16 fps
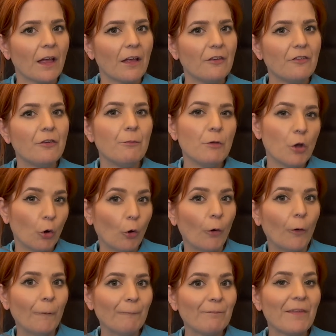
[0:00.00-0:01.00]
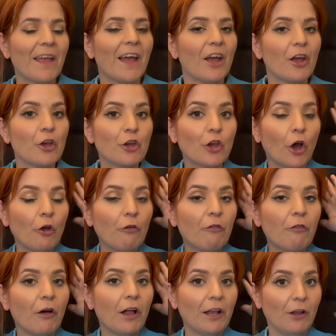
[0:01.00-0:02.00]
demure, go
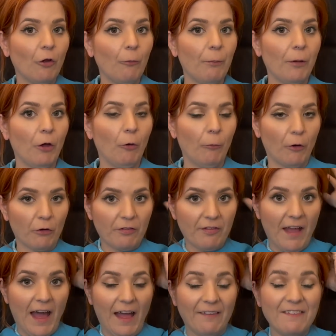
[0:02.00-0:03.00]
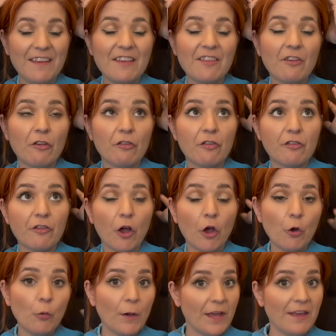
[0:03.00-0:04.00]
for a little pillbox hat. And these are
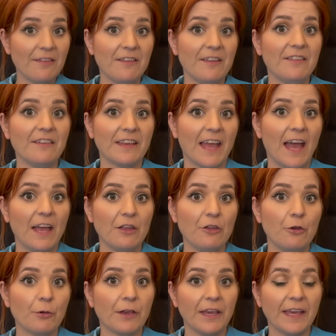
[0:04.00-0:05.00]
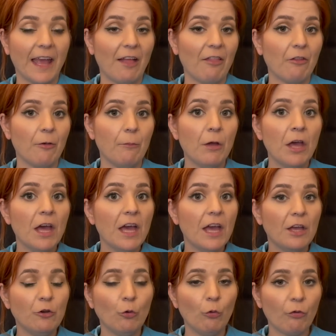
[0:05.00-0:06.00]
so easy to get. You can get them
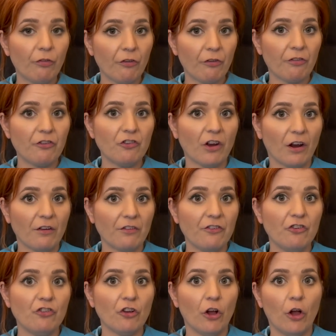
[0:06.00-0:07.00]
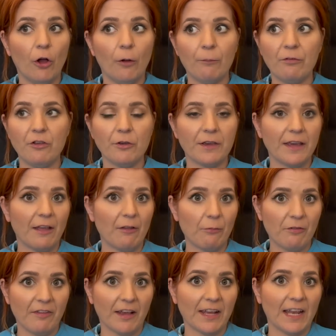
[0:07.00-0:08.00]
in all sorts of charity shops, you can get them
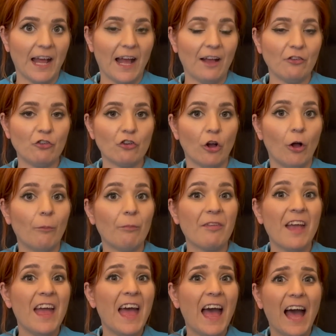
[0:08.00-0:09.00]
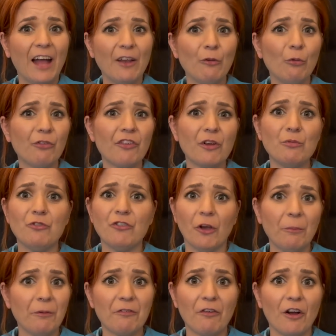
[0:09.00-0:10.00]
second-hand shops, and also
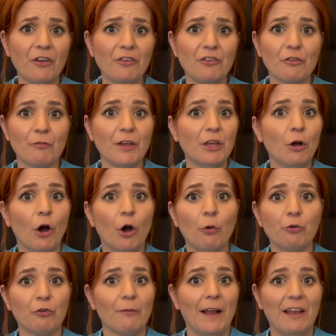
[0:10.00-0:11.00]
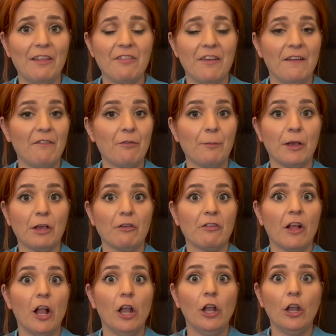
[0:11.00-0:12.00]
don't be frightened to ring your older relatives, because
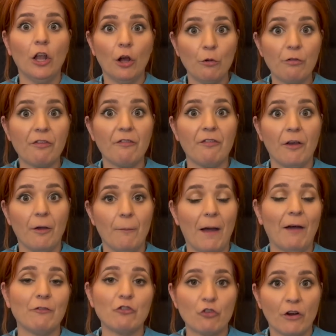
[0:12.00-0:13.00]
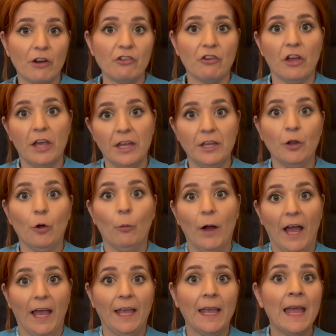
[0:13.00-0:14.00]
loads of them have treasure hidden
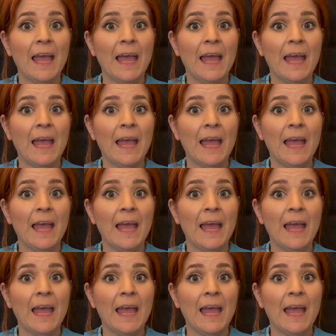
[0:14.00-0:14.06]
away